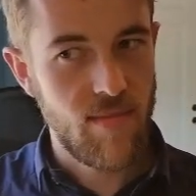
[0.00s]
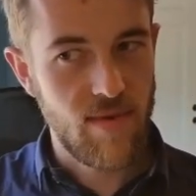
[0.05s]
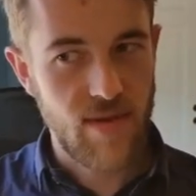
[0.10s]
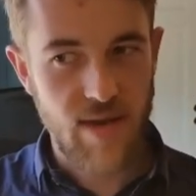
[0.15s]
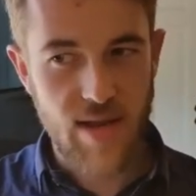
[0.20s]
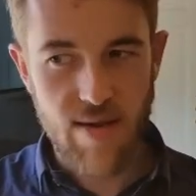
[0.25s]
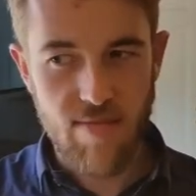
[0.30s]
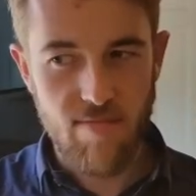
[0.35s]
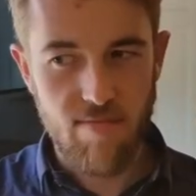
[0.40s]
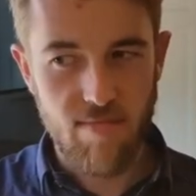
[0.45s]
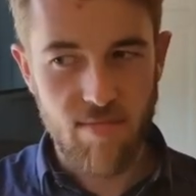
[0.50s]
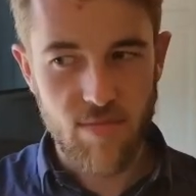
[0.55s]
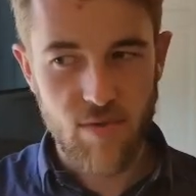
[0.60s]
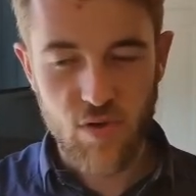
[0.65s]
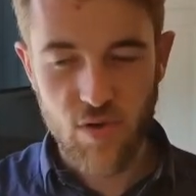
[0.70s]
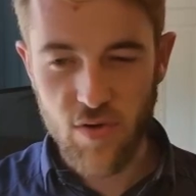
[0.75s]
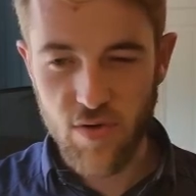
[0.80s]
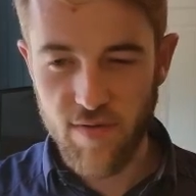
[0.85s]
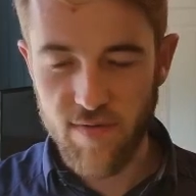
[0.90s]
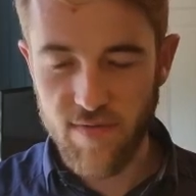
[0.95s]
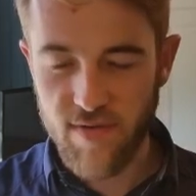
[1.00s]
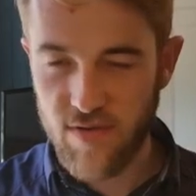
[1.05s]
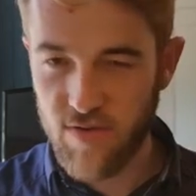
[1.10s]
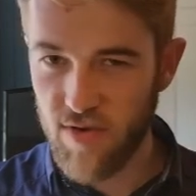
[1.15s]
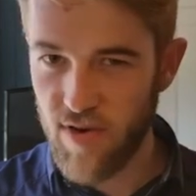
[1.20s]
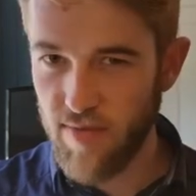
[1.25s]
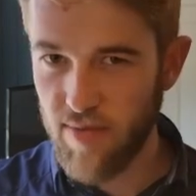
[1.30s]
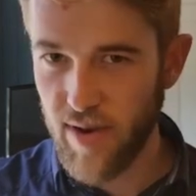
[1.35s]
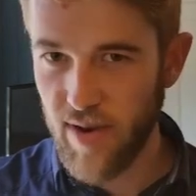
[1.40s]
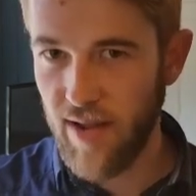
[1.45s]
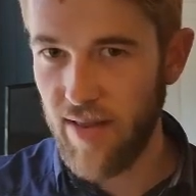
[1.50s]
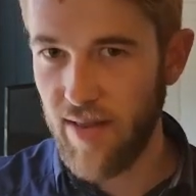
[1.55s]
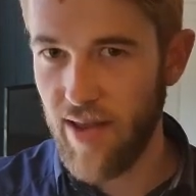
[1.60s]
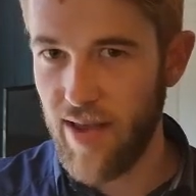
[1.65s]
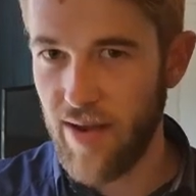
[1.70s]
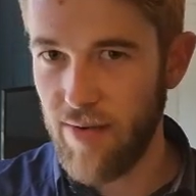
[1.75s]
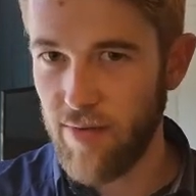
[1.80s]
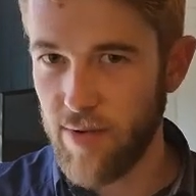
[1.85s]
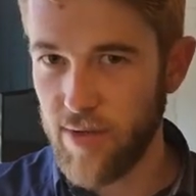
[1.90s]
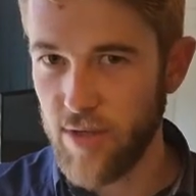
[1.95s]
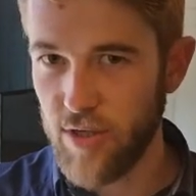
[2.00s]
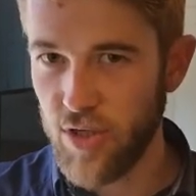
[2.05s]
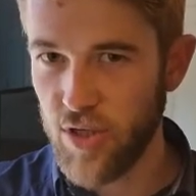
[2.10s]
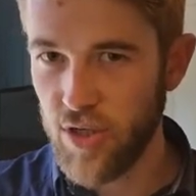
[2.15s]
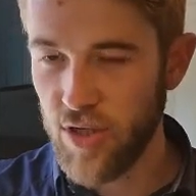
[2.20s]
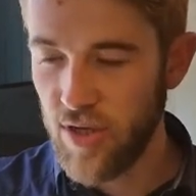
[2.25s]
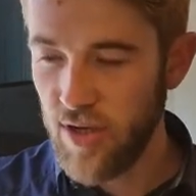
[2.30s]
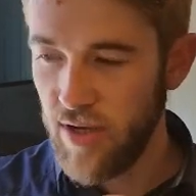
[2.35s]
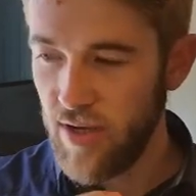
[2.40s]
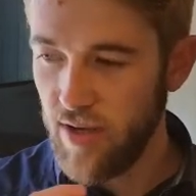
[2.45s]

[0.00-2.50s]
Nim sort of scripting language